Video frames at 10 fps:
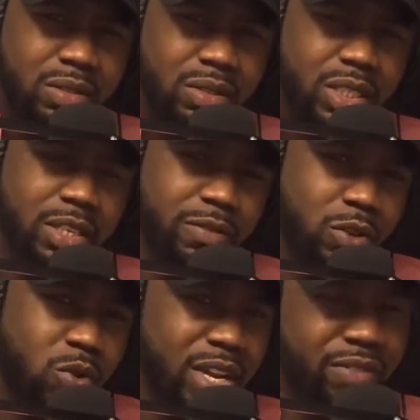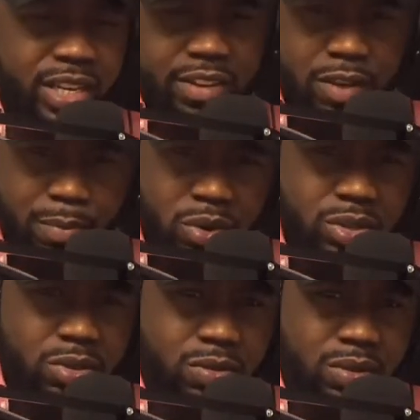And if you never give up on
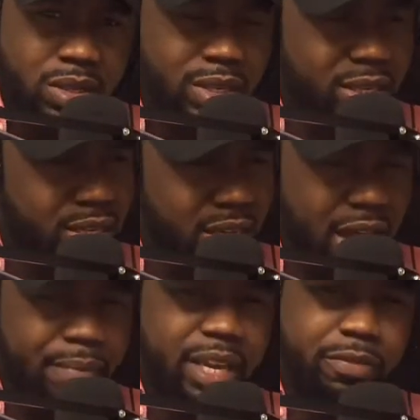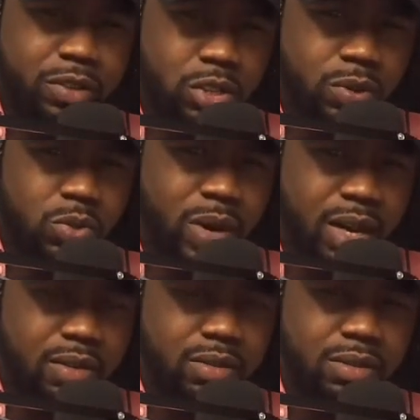you, I'm here for you as
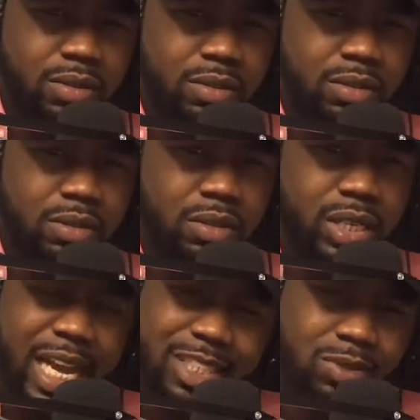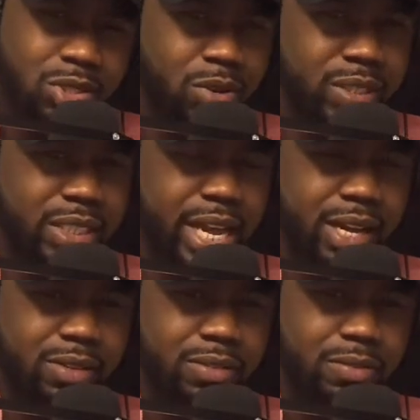well. And that's what's going
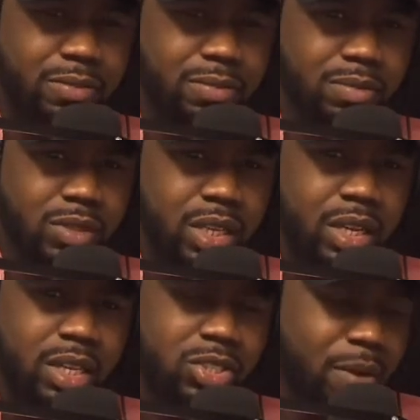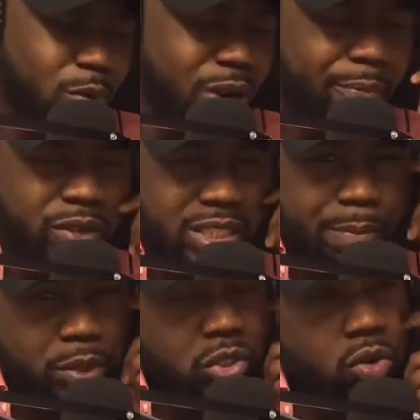down. So I'm going to wrap this
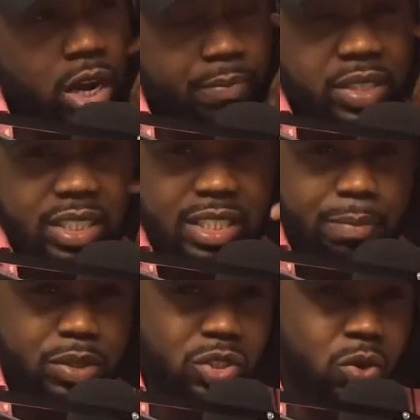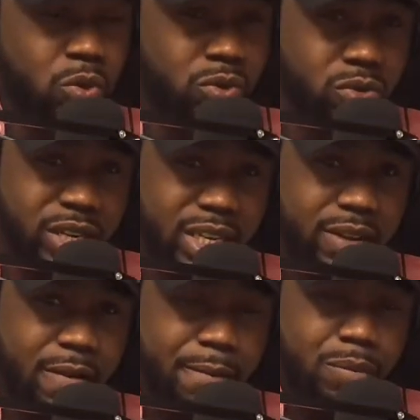episode up. This is episode 3.
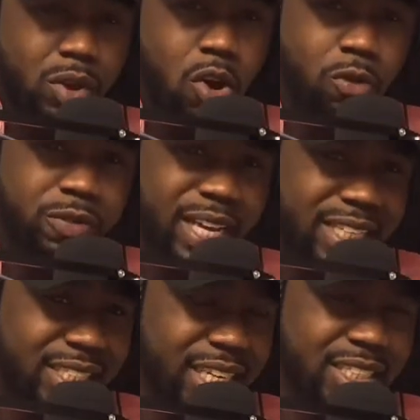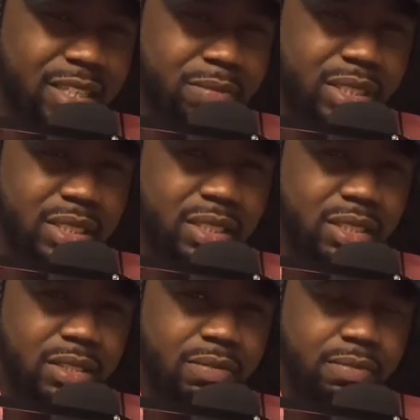Hopefully I said something
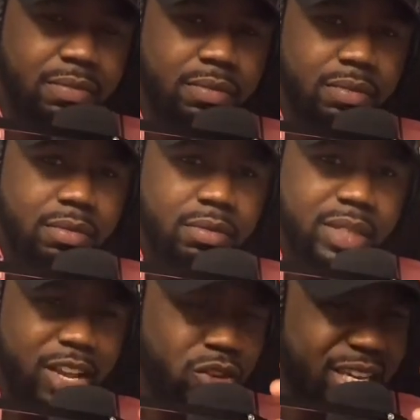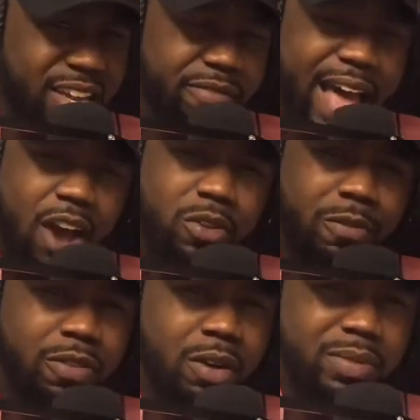that you can get value
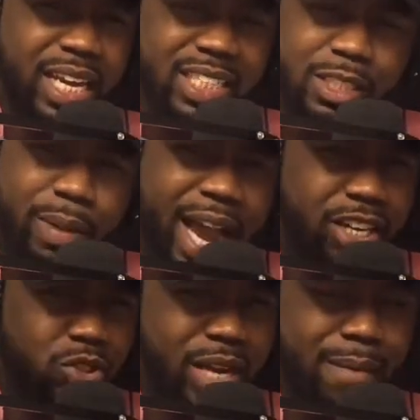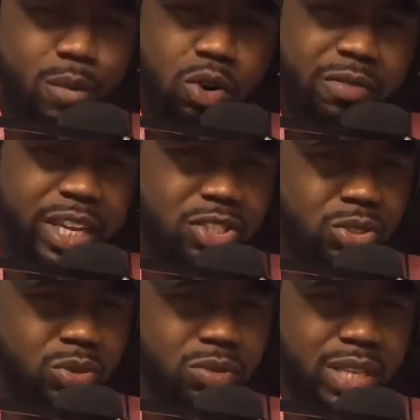from, that inspires you, that motivates
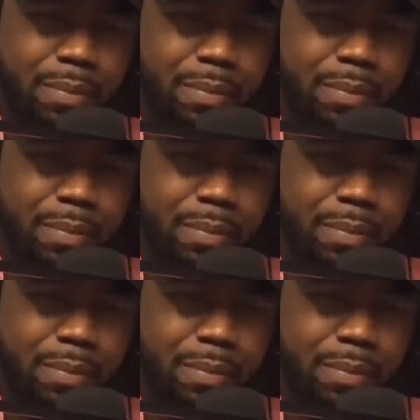you, that